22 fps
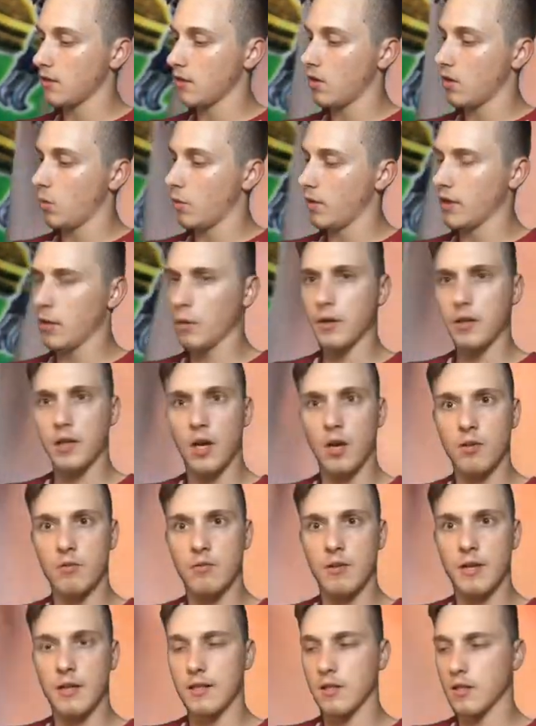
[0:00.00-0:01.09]
we don't want to
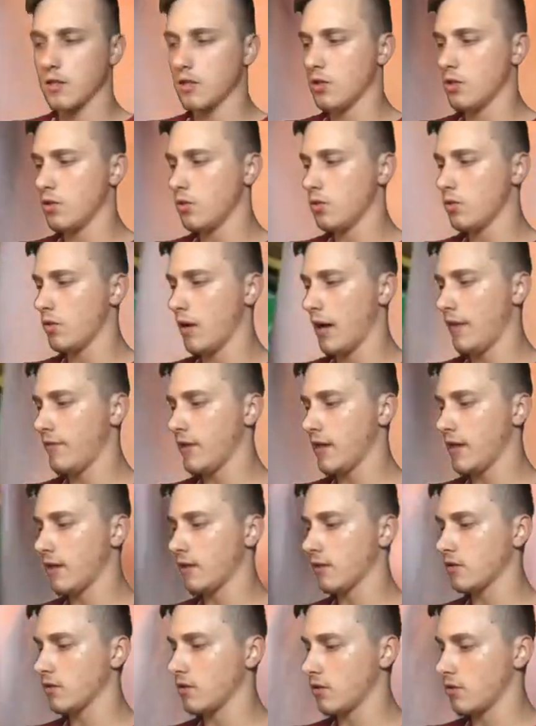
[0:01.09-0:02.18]
go in too heavy.
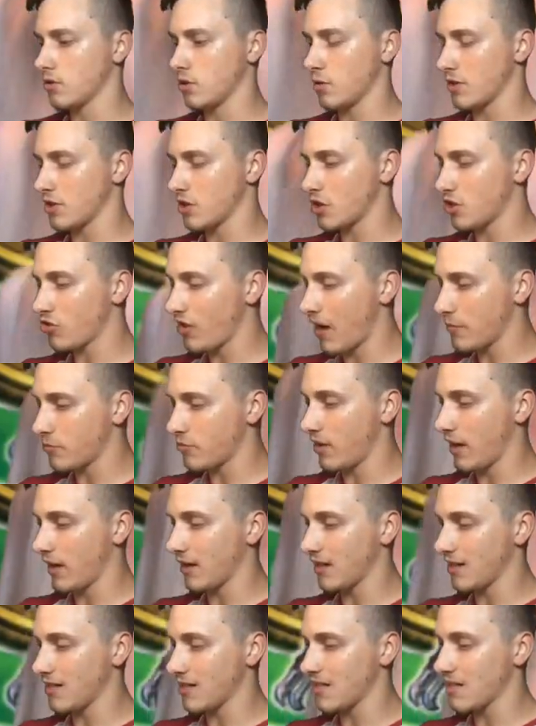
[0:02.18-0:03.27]
So Scrap
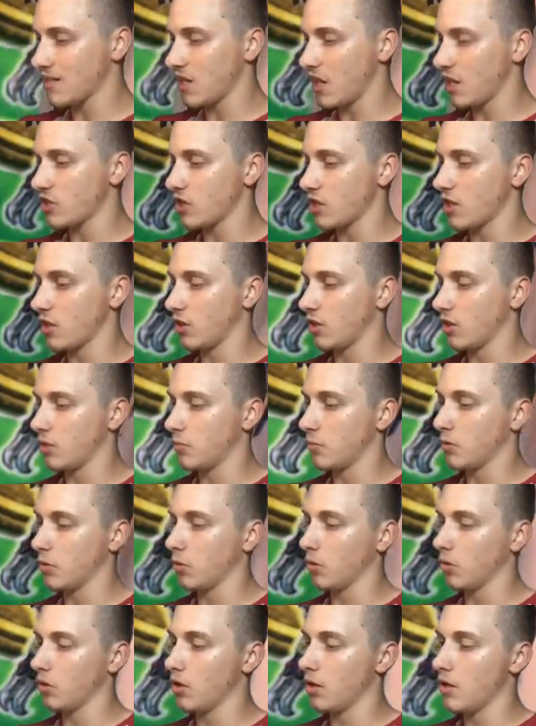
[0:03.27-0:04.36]
Dragon is such a good
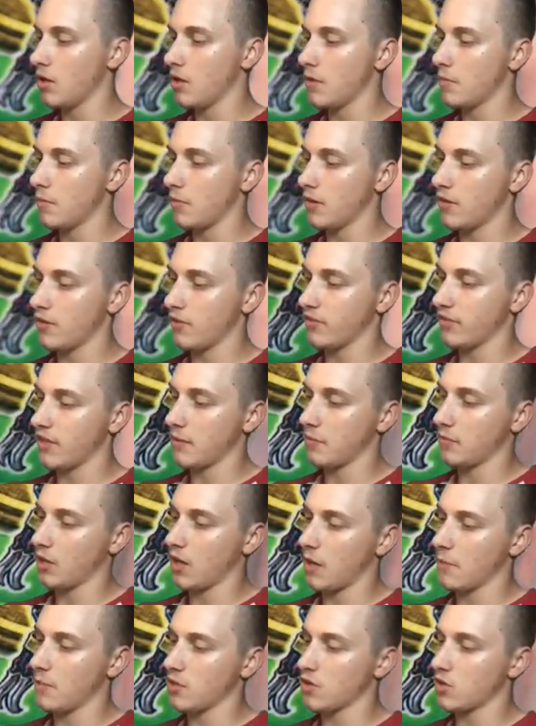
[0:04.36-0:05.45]
pool, but at the same
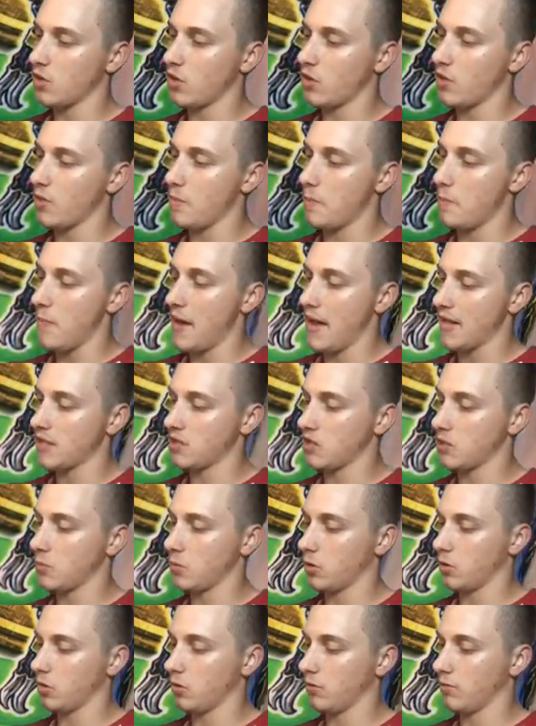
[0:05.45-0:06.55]
time, it's not the best
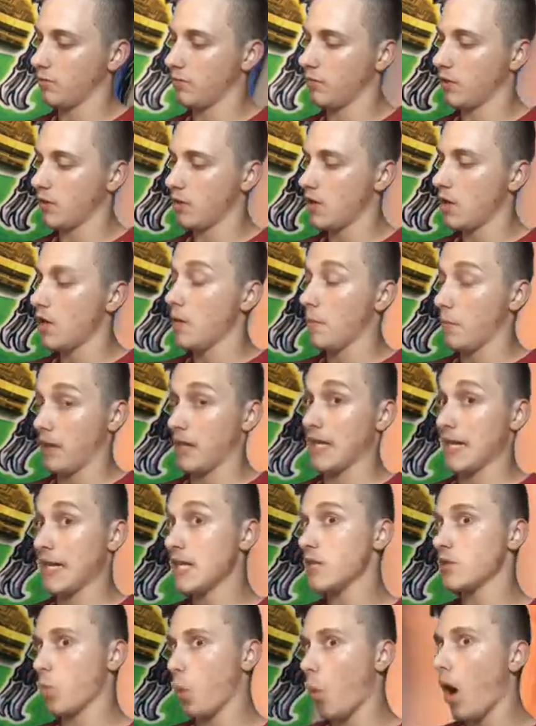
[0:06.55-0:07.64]
pool. But it
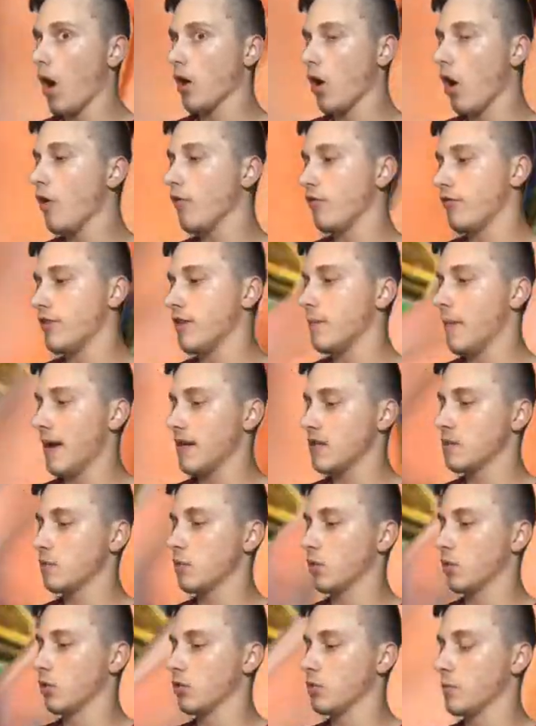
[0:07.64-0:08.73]
is one of the best
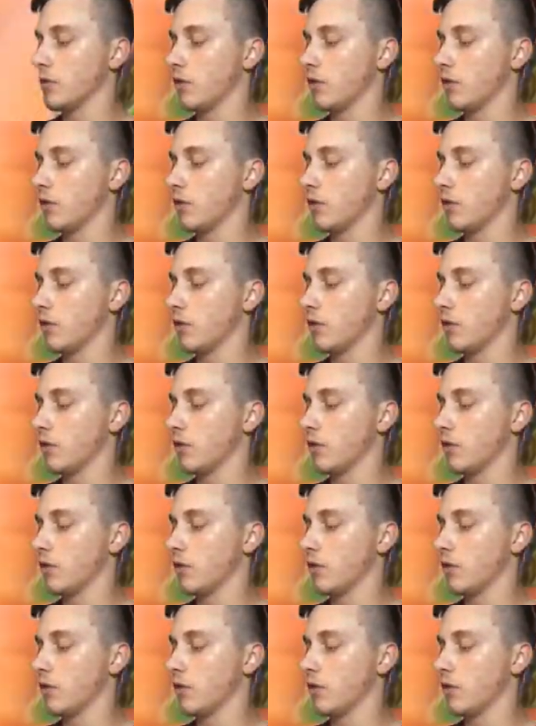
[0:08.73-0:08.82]
pools, but